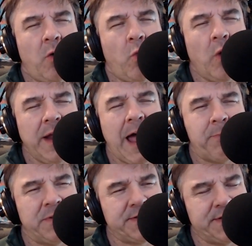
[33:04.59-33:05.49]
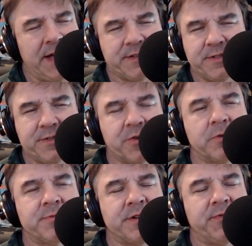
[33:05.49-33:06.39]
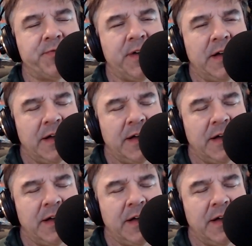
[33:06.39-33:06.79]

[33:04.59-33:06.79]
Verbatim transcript: what happens next in terms of,